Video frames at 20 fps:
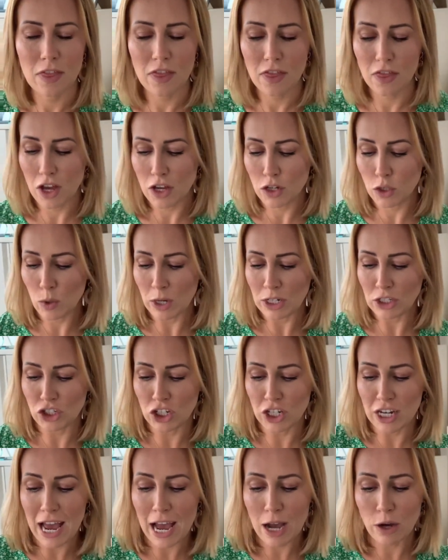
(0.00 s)
Third
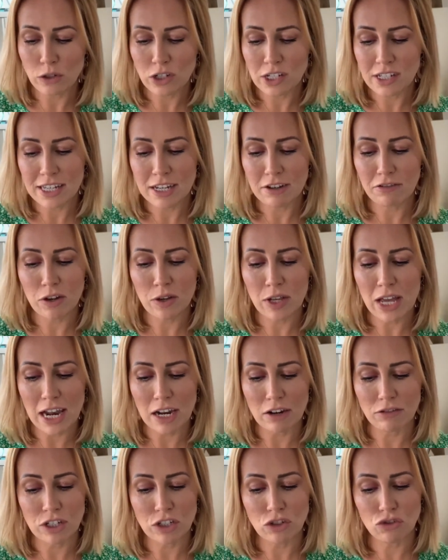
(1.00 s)
question, how do
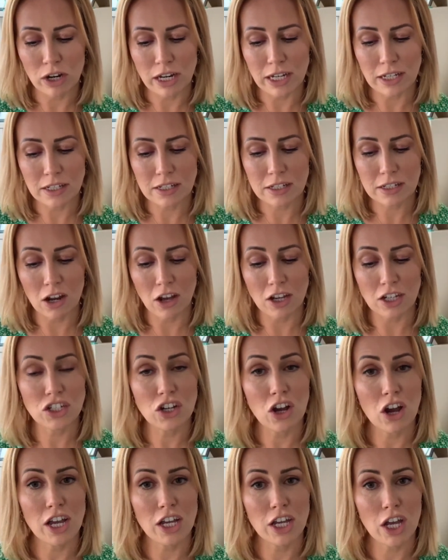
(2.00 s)
0-calorie drinks like
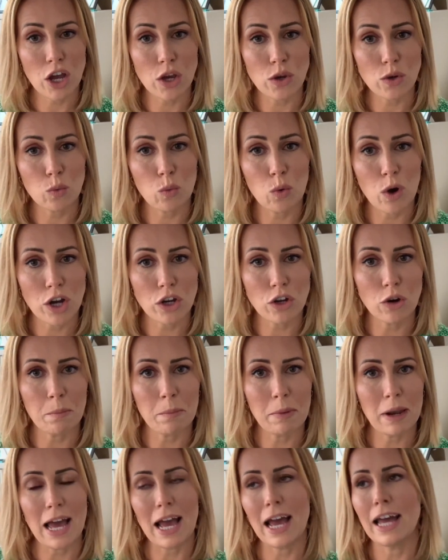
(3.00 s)
Diet Coke work on
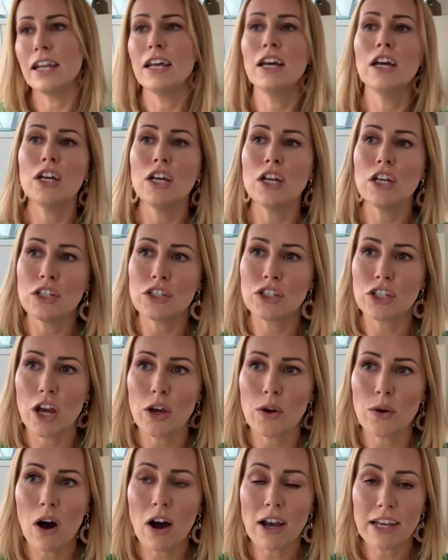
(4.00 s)
plan?
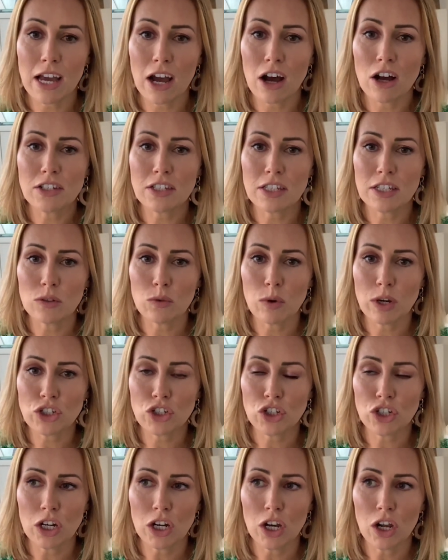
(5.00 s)
So I get asked this
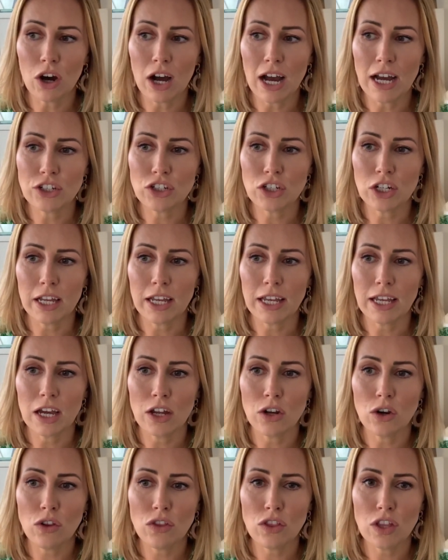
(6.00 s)
question a lot actually, and
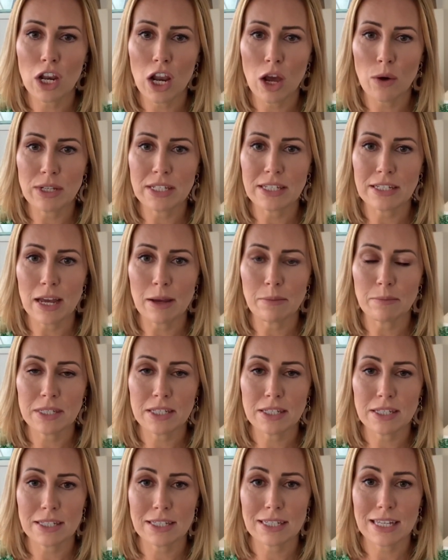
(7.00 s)
on the lower steps,
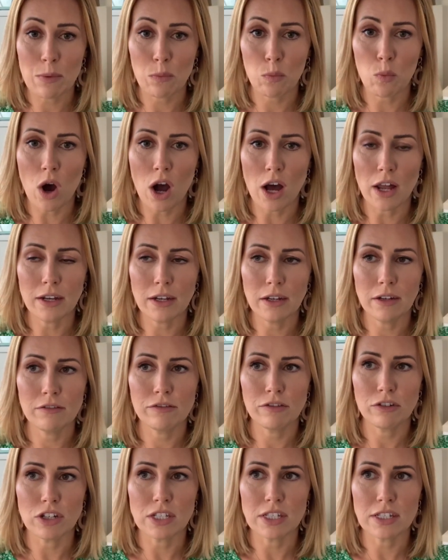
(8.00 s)
step 1,
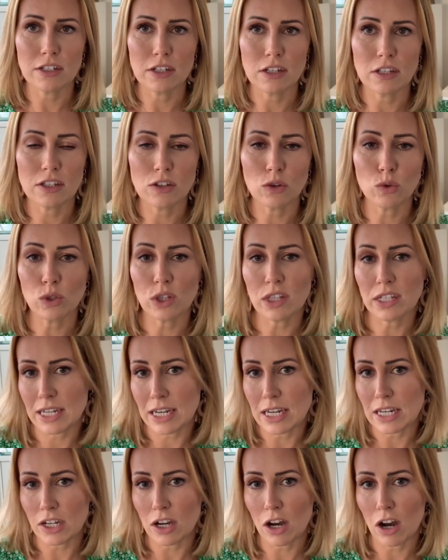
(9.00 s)
for instance, or the
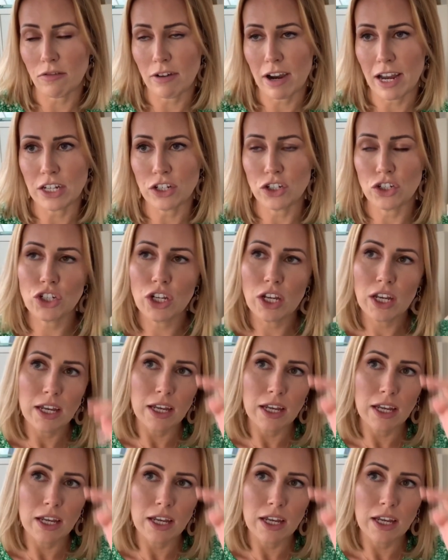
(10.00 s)
TDR range,